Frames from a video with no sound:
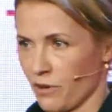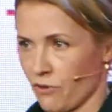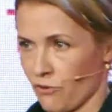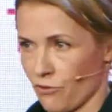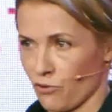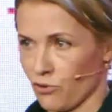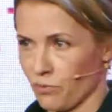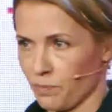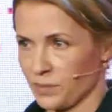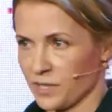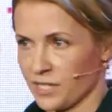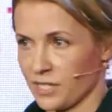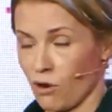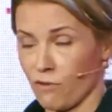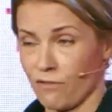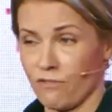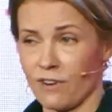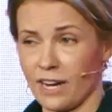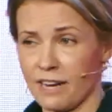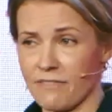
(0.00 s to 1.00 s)
groups
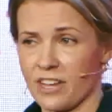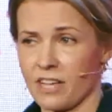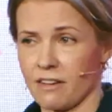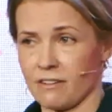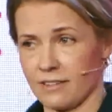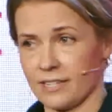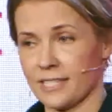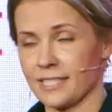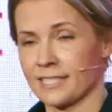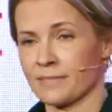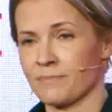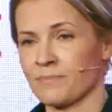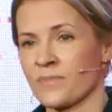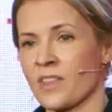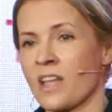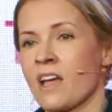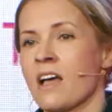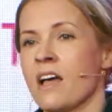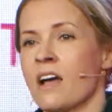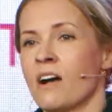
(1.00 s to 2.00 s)
of 5 guys
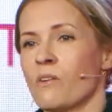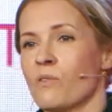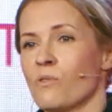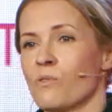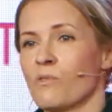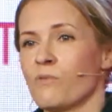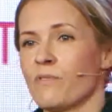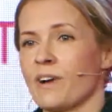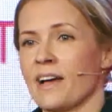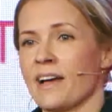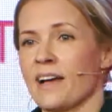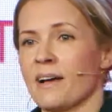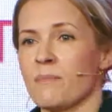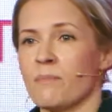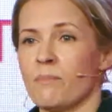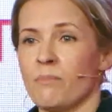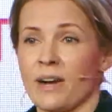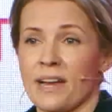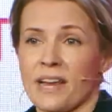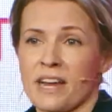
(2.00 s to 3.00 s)
who were
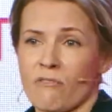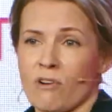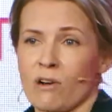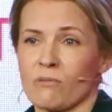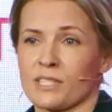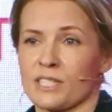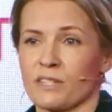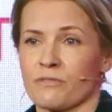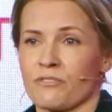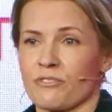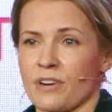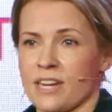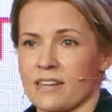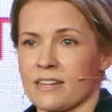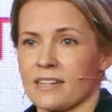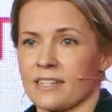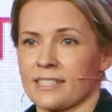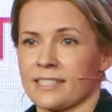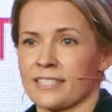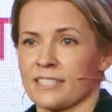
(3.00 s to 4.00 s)
buying rounds of
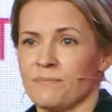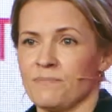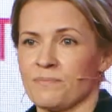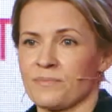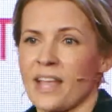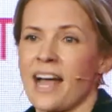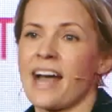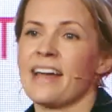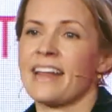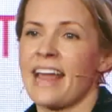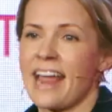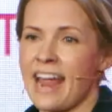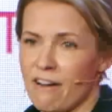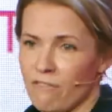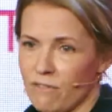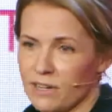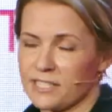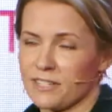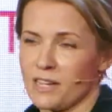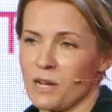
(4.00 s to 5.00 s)
drinks, and
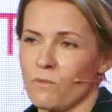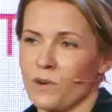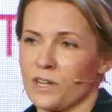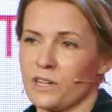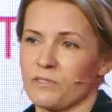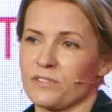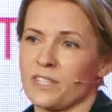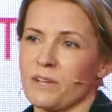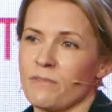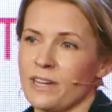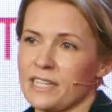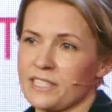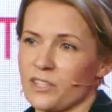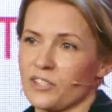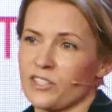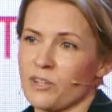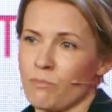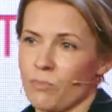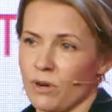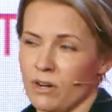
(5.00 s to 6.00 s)
every time one of them went to
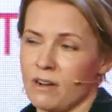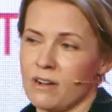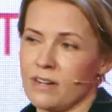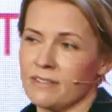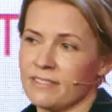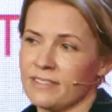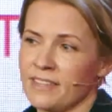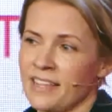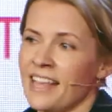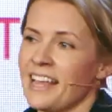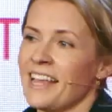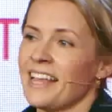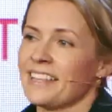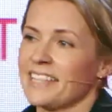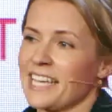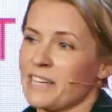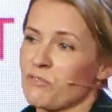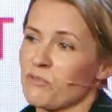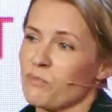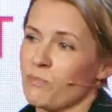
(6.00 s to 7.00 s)
the bar,
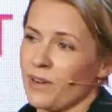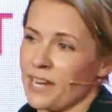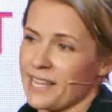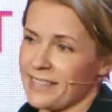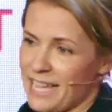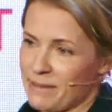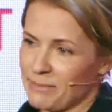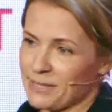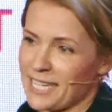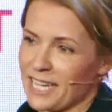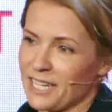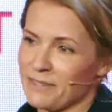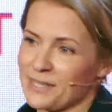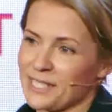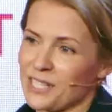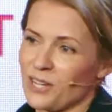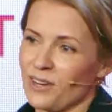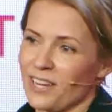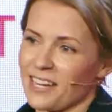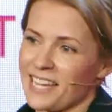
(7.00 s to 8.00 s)
they would buy themselves
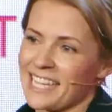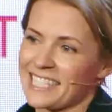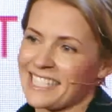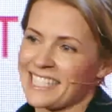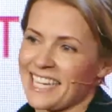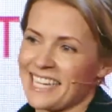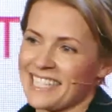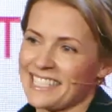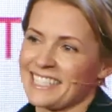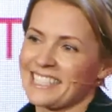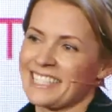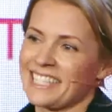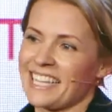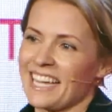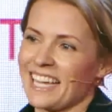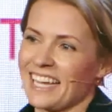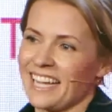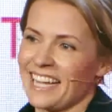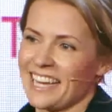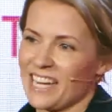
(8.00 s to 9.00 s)
a Lucky Saint
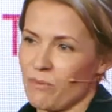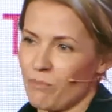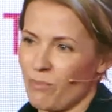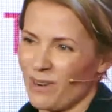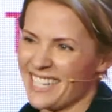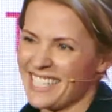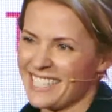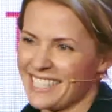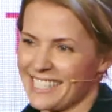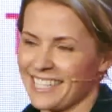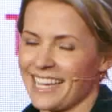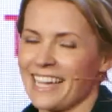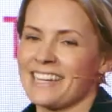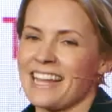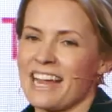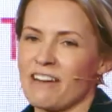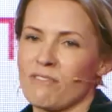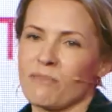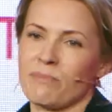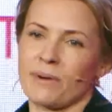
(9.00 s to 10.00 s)
in a pint and
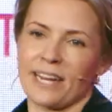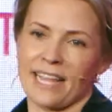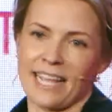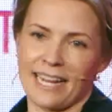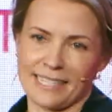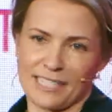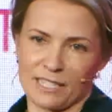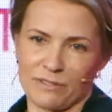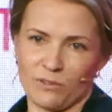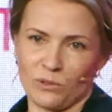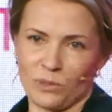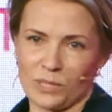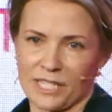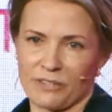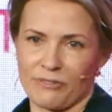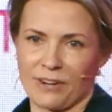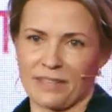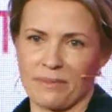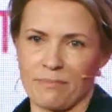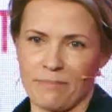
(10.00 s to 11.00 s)
everybody else a
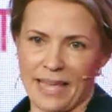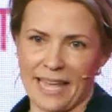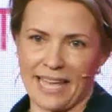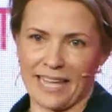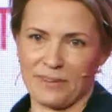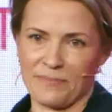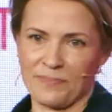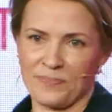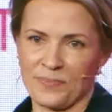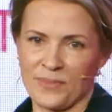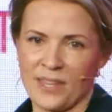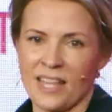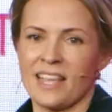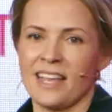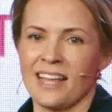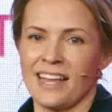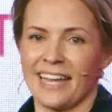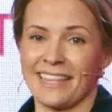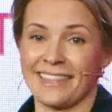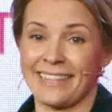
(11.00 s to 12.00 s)
full-strength beer.
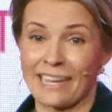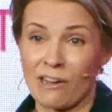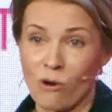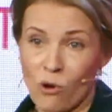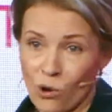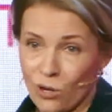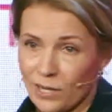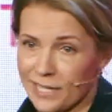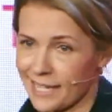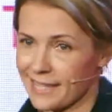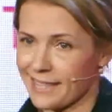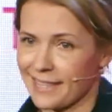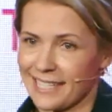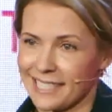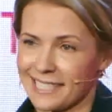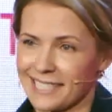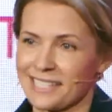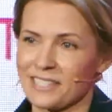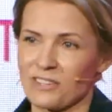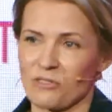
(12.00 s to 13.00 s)
And they all did
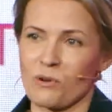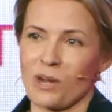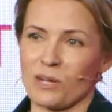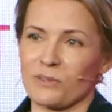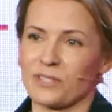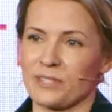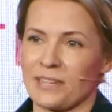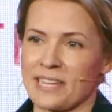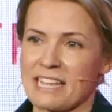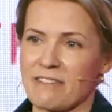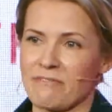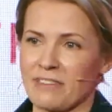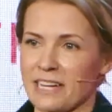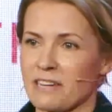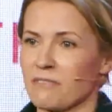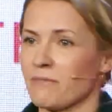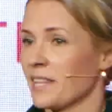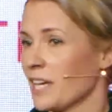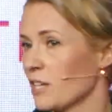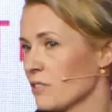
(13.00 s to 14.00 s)
this throughout the
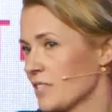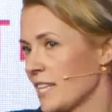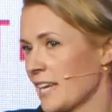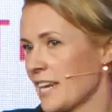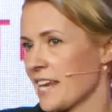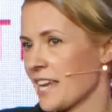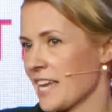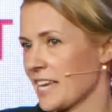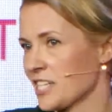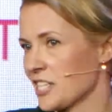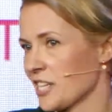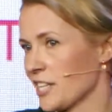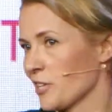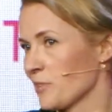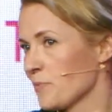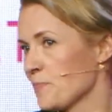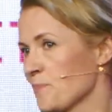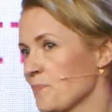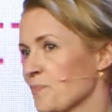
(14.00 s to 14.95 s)
evening without telling each other.